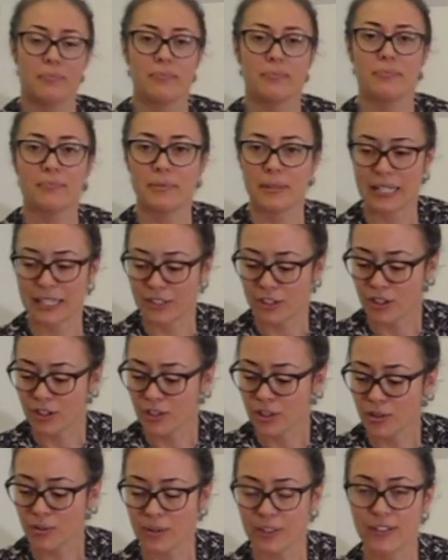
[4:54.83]
my
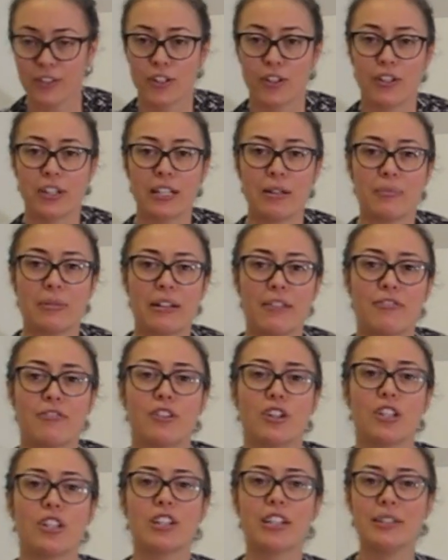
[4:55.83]
shoe is hurting my
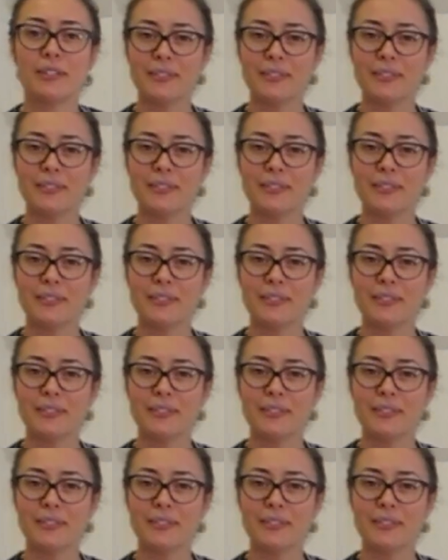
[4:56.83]
foot.